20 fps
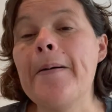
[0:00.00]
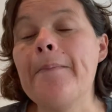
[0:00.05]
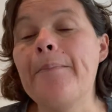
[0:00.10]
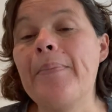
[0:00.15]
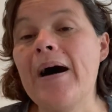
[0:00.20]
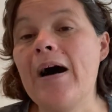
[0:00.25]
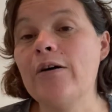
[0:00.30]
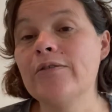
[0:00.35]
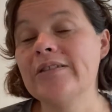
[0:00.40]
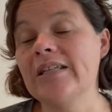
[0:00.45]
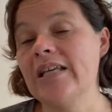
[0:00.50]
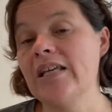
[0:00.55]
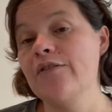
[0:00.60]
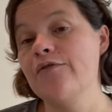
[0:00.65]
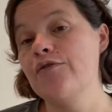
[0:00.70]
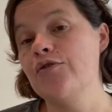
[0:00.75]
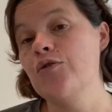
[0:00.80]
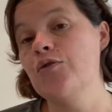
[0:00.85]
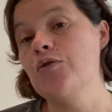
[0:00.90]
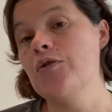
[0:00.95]
about
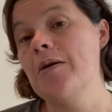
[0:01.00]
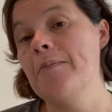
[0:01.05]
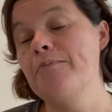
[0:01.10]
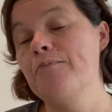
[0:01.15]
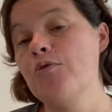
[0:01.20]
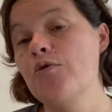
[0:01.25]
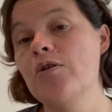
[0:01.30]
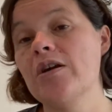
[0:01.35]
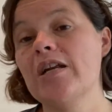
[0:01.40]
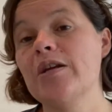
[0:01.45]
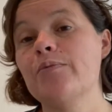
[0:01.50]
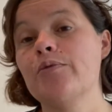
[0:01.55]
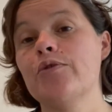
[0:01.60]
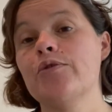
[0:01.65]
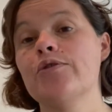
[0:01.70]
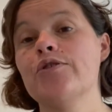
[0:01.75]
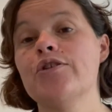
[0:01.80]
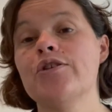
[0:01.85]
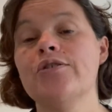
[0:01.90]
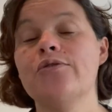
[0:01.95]
if you're a morning
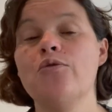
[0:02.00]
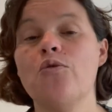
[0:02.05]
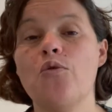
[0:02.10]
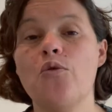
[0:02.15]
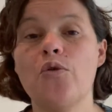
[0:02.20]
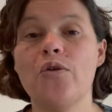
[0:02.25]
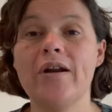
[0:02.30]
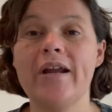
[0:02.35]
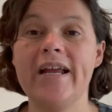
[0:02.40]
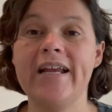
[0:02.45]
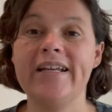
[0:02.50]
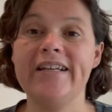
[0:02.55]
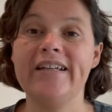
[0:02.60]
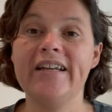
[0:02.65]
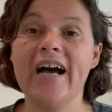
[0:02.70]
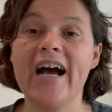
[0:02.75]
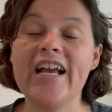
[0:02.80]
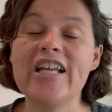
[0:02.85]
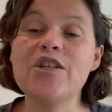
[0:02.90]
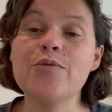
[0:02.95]
person or a
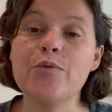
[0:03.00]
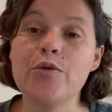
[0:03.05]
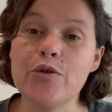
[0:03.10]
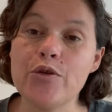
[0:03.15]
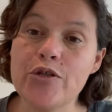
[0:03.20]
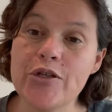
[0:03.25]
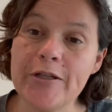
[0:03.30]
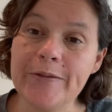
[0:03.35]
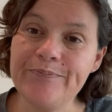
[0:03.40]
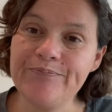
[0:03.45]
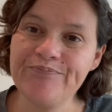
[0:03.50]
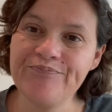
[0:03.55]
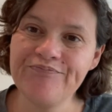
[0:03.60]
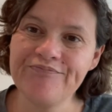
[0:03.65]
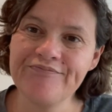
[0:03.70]
night person.